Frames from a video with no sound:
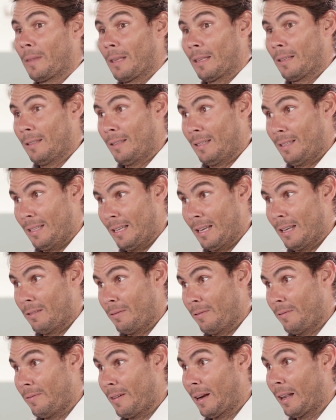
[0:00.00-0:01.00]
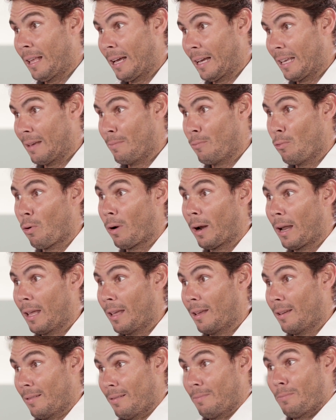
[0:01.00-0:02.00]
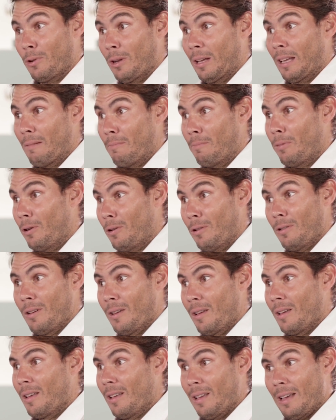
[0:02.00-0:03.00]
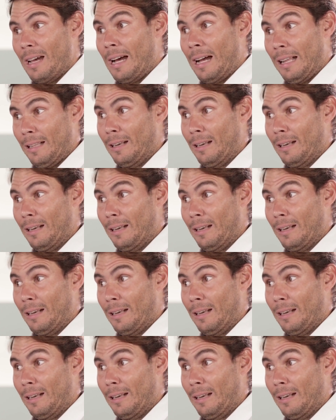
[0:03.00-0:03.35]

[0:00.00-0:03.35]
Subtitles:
fighting spirit in us left. It is true that Murray, for